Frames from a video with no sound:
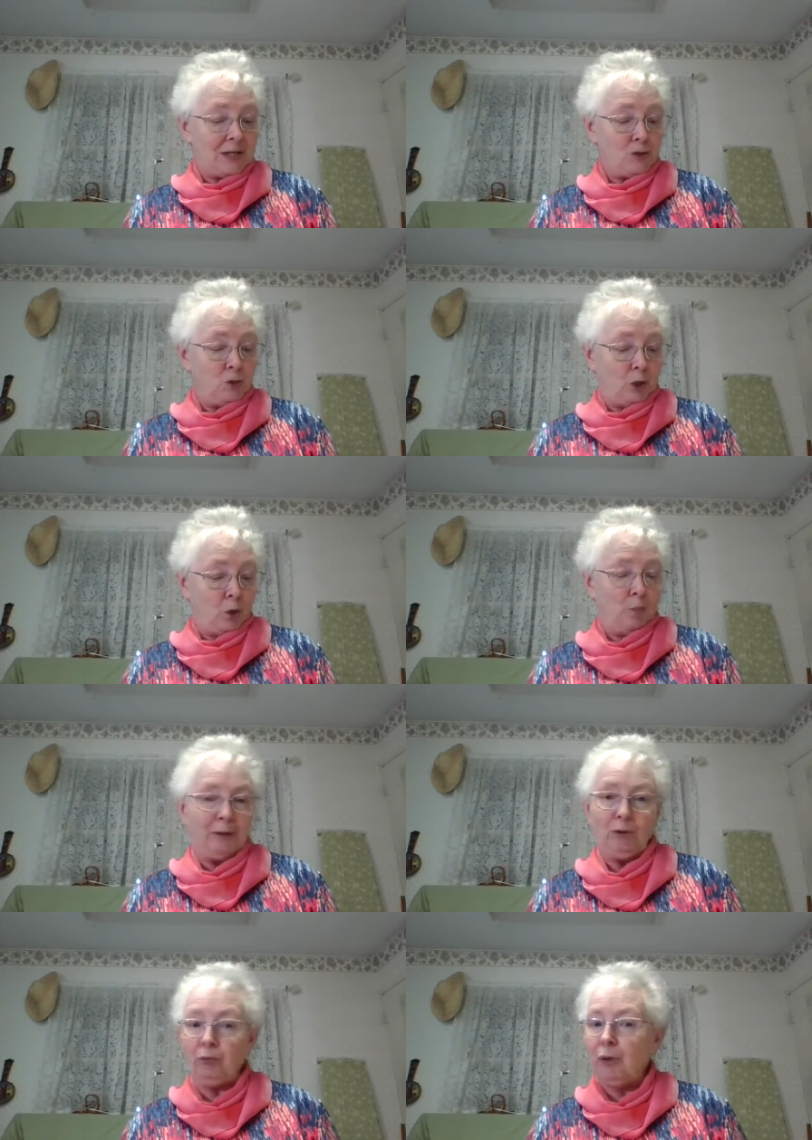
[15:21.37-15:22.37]
as you know,
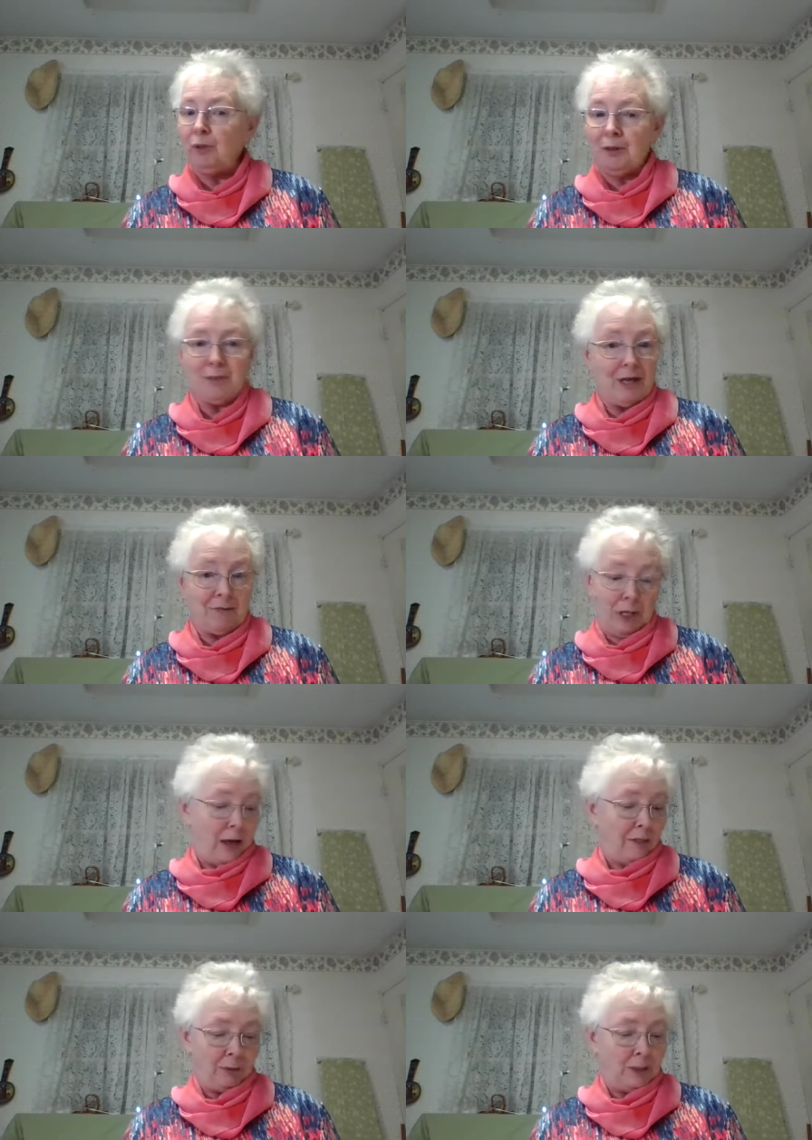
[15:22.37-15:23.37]
but grown-ups have
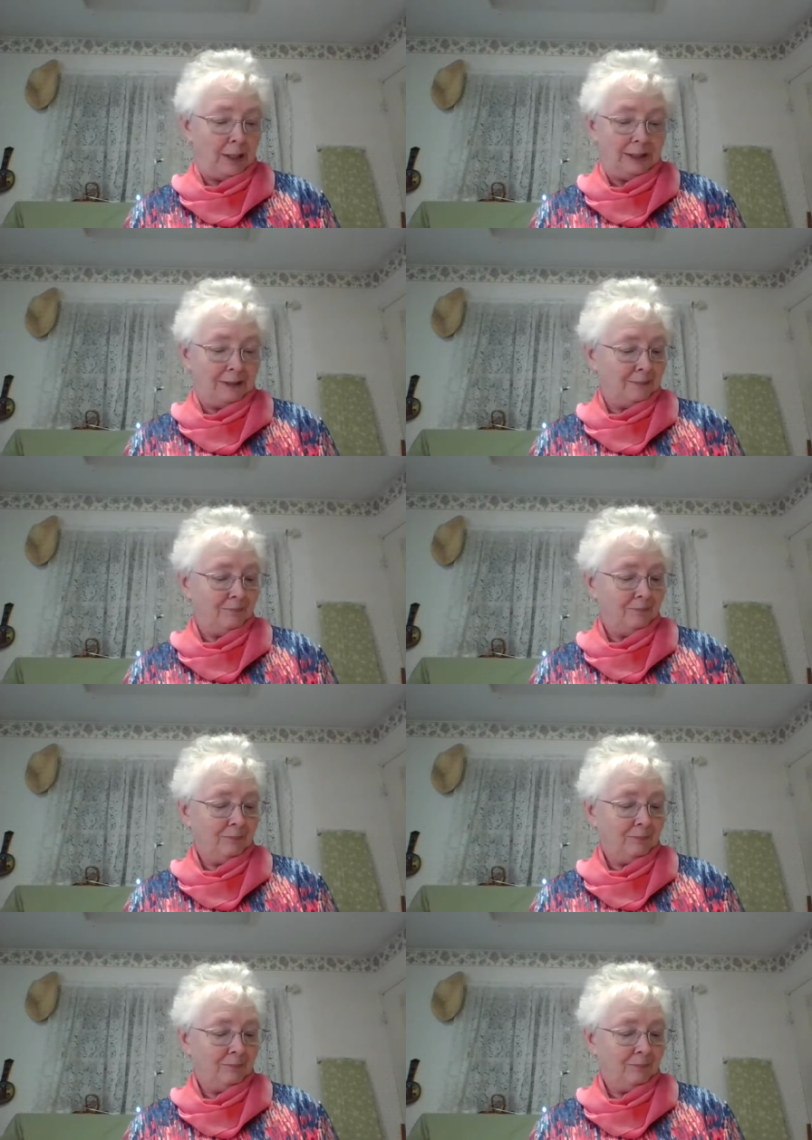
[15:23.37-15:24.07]
another kind.